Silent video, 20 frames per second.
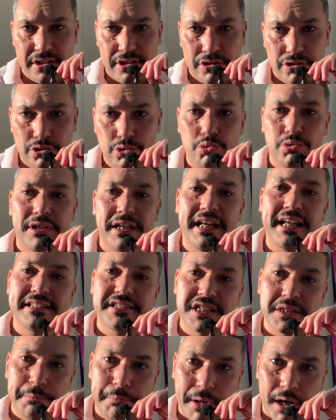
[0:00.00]
to
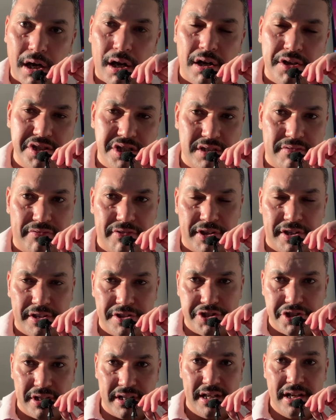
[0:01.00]
its past
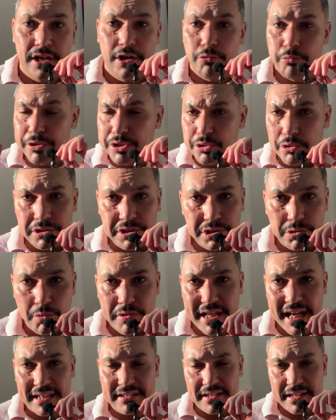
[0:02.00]
version. We don't do
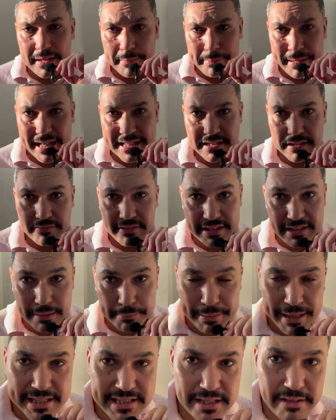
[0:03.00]
that in the passive. In the
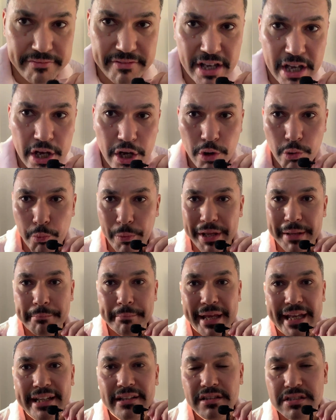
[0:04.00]
passive, we
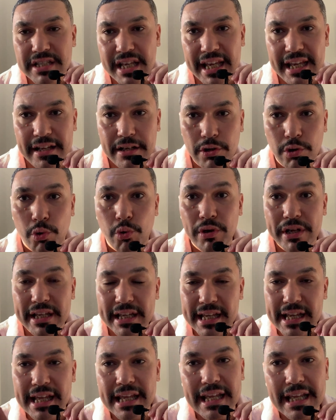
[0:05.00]
maintain or
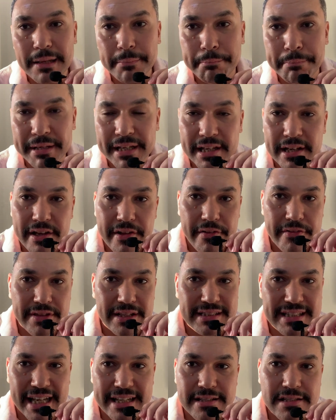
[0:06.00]
keep the
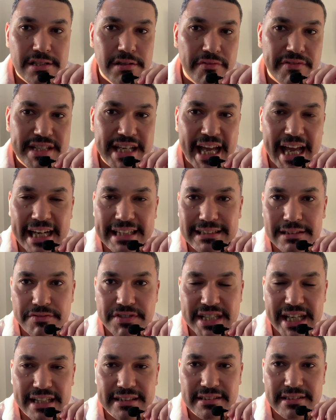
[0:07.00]
tense of the active
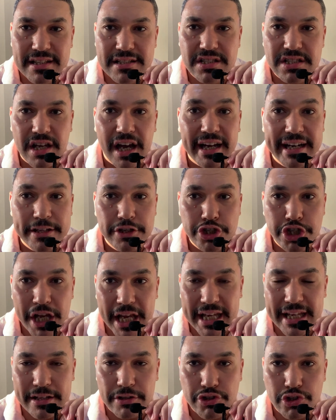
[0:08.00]
sentence
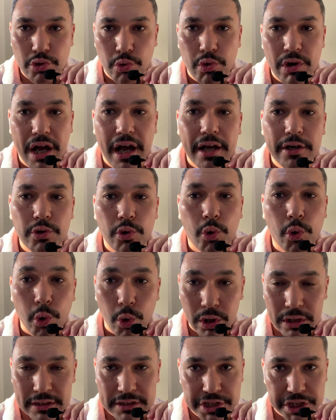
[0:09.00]
unchanged or
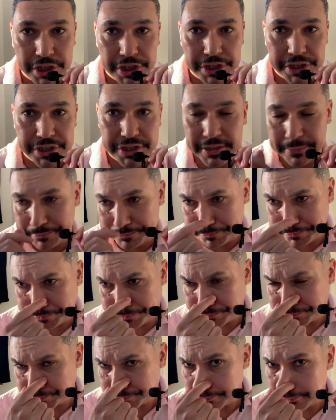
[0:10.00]
unaltered.
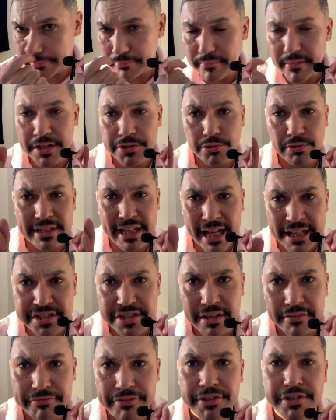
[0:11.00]
So that's
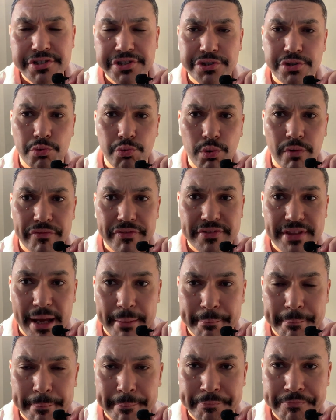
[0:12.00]
the first rule of
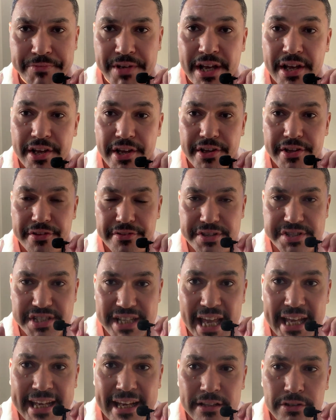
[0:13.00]
thumb. The
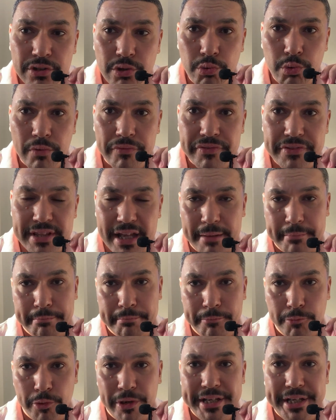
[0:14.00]
second rule of
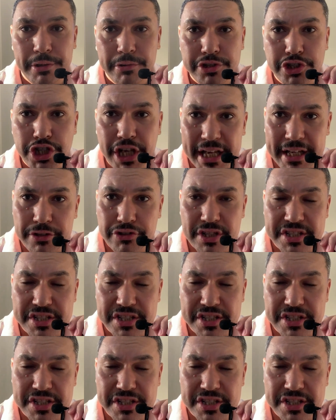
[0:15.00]
thumb, when you change a